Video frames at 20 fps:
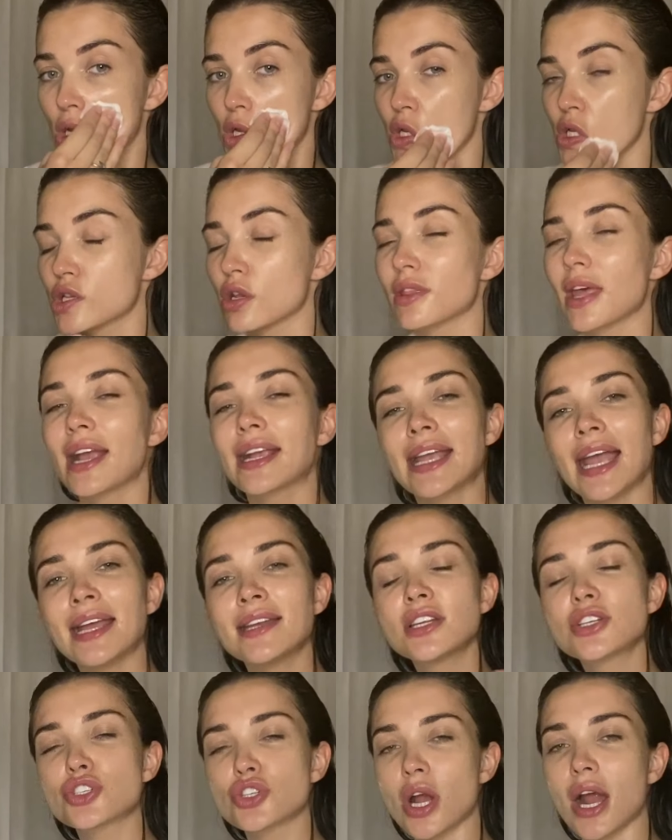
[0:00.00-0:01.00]
So that
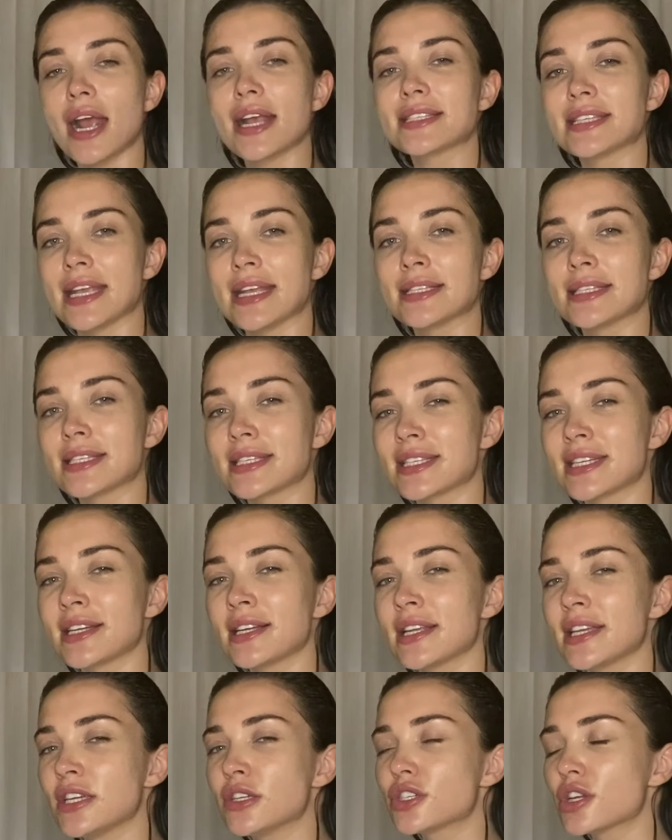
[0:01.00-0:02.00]
kind of dries
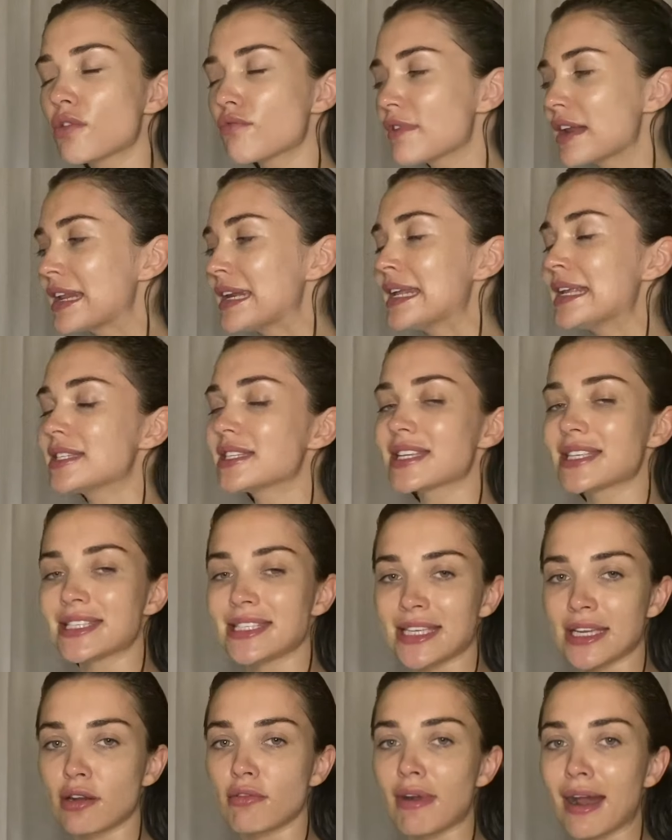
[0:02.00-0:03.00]
instantly. You don't really need to
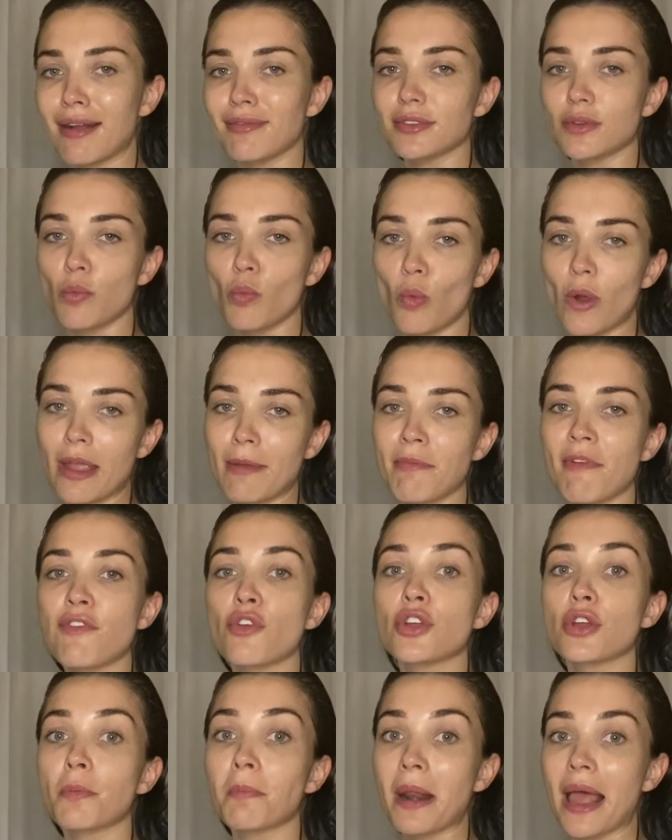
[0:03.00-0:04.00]
sit around and wait
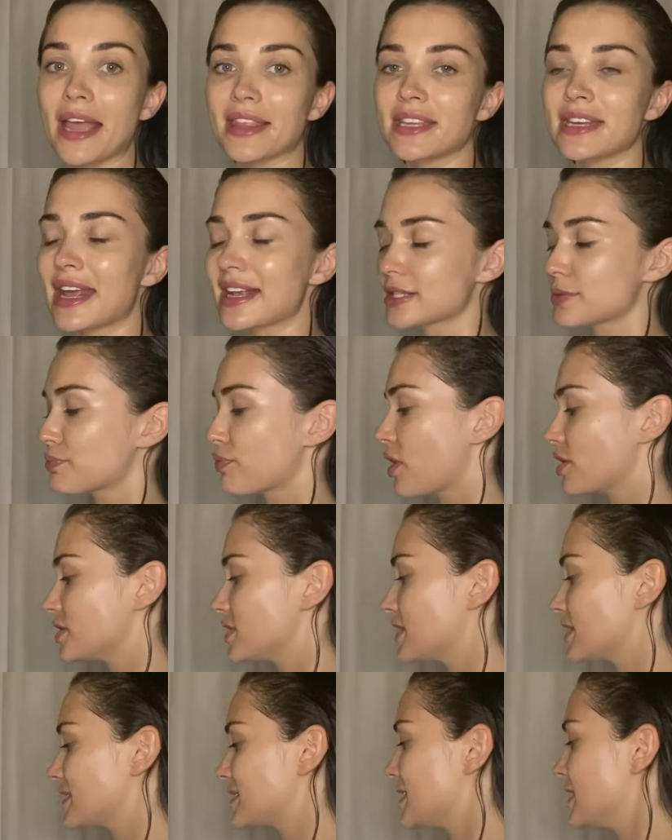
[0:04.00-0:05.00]
before you apply the next
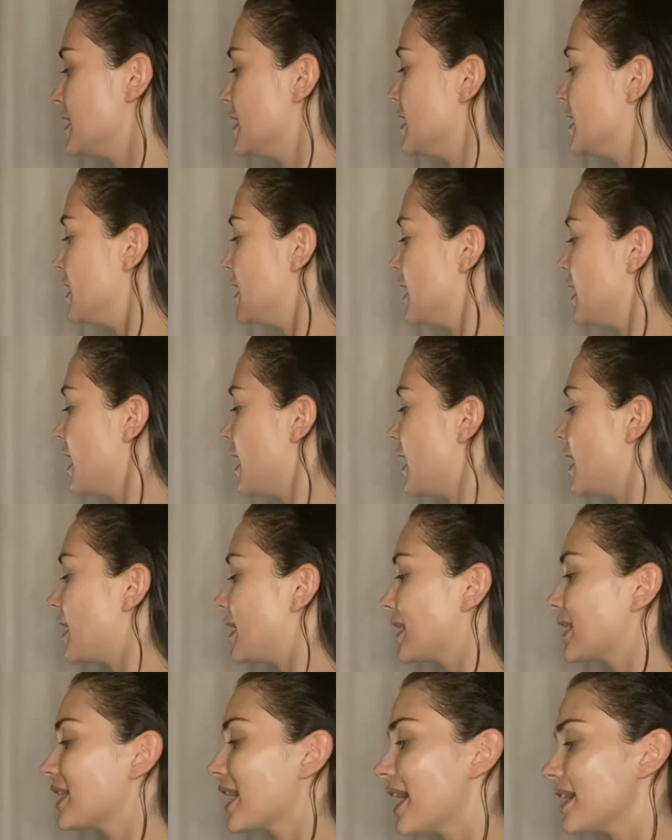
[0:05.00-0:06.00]
product.
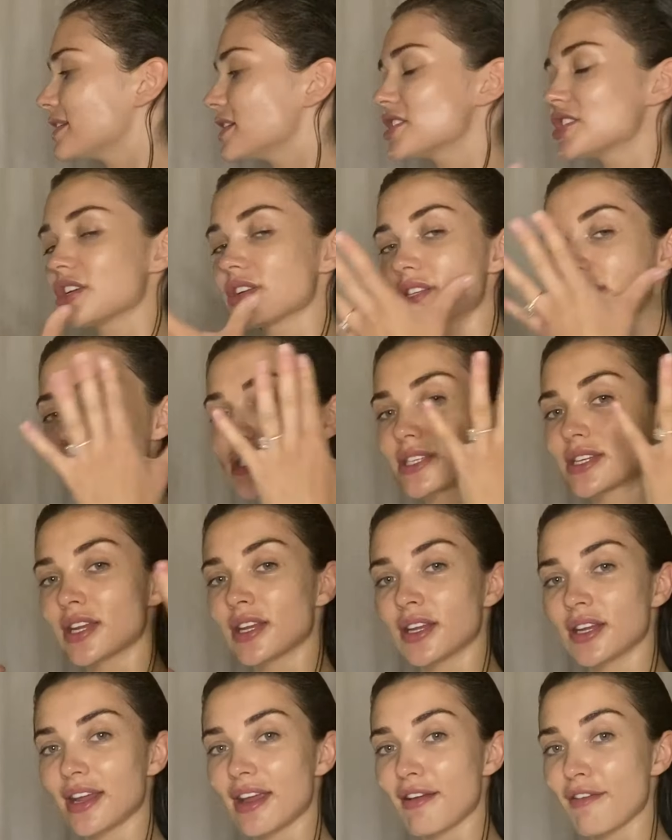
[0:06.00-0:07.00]
It kind of just
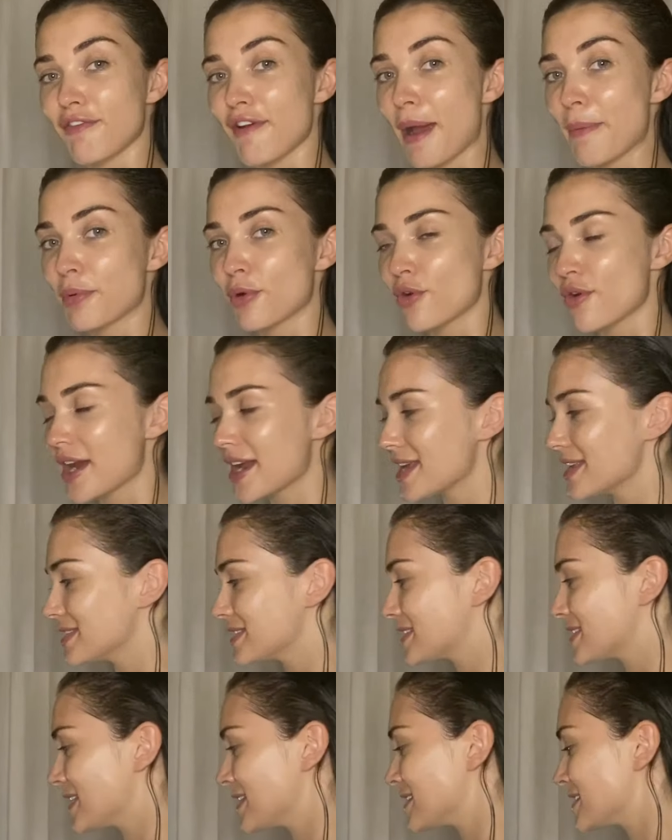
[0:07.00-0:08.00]

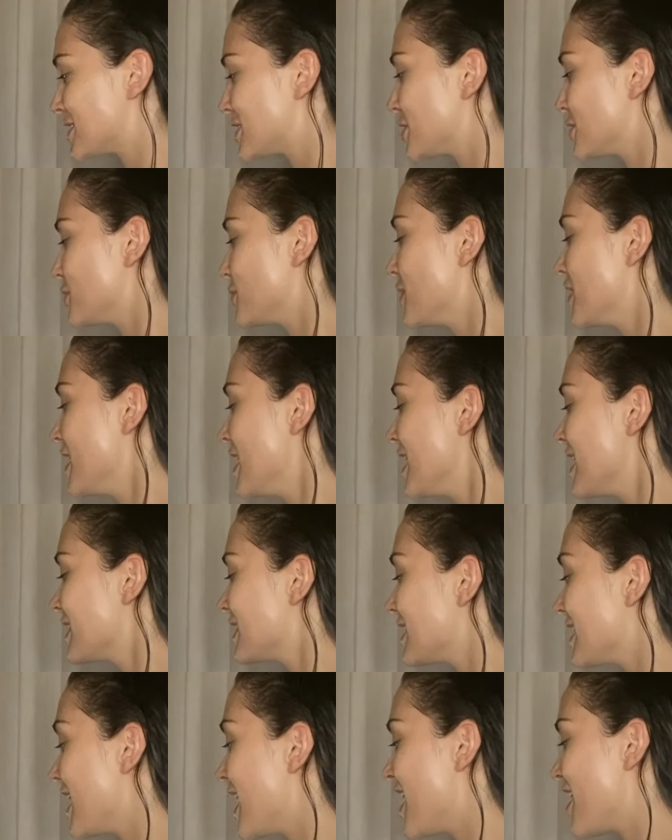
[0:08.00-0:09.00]
evaporates into
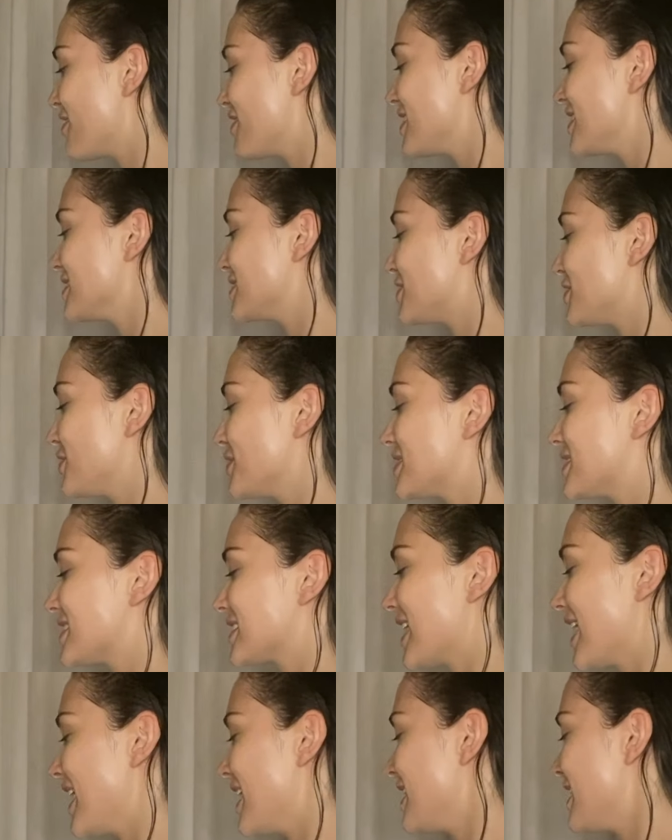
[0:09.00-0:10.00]
the air and into your
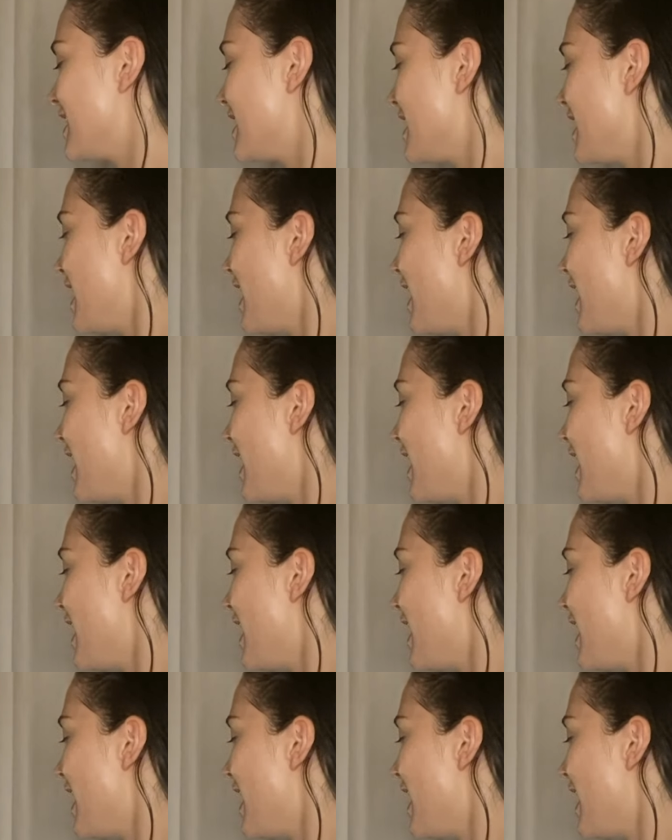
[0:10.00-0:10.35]
skin.